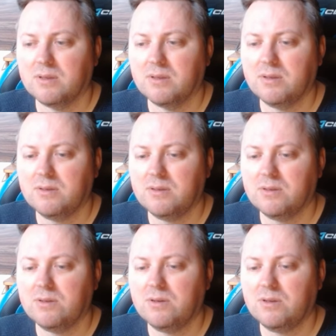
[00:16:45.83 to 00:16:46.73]
This is
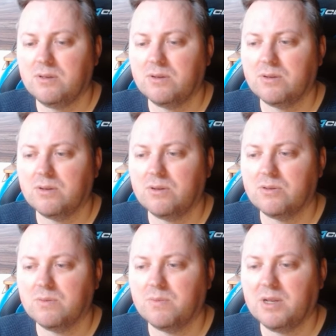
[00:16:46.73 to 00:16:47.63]
good. You could
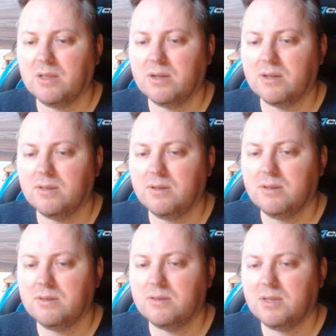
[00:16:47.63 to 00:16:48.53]
also play like
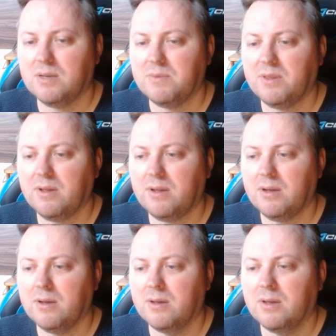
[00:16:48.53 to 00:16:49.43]
this, same thing, yeah.
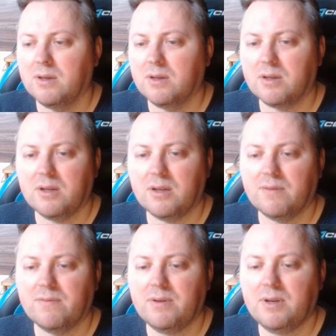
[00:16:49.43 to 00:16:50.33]
King
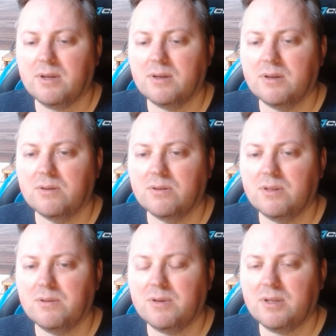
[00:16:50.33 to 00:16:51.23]
f3, rook
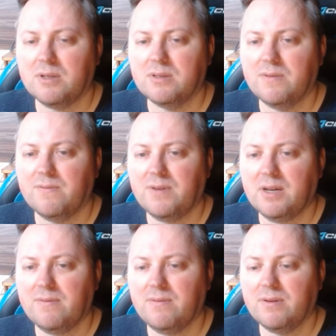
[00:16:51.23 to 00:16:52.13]
d1,
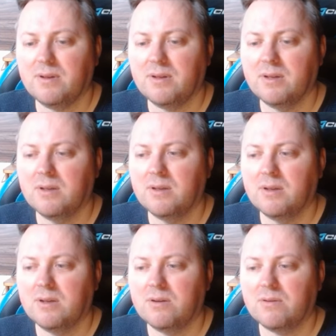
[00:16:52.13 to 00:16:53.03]
c5,
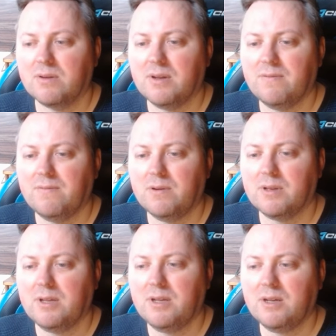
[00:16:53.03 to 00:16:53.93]
rook
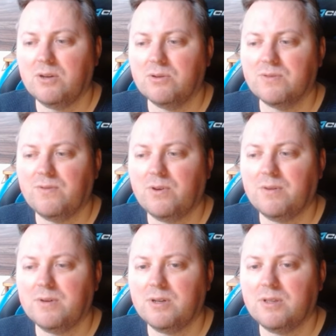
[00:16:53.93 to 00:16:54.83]
f1, king goes
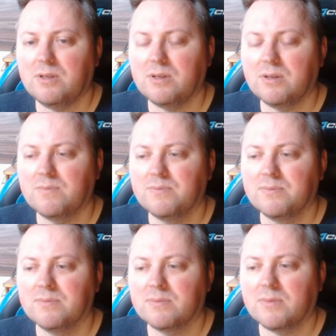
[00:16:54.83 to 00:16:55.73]
forward,
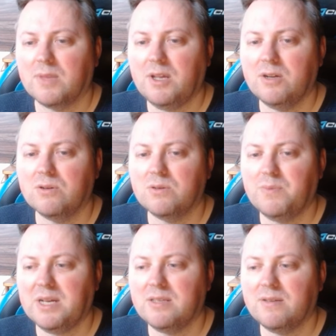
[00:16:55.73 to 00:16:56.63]
he goes
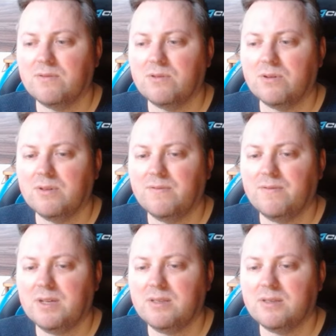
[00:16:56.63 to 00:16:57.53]
passive to on
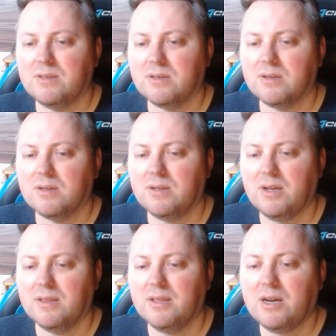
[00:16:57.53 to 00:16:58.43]
defense.
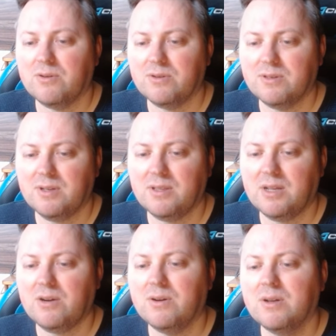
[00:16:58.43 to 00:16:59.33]
Yeah, now you see,
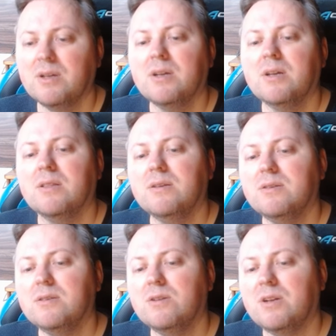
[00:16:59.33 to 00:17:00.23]
now this
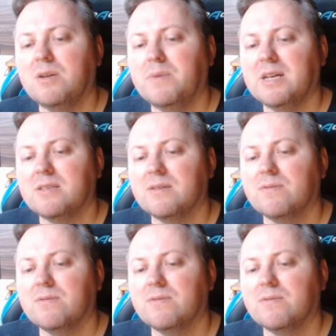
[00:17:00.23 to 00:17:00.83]
is not a passive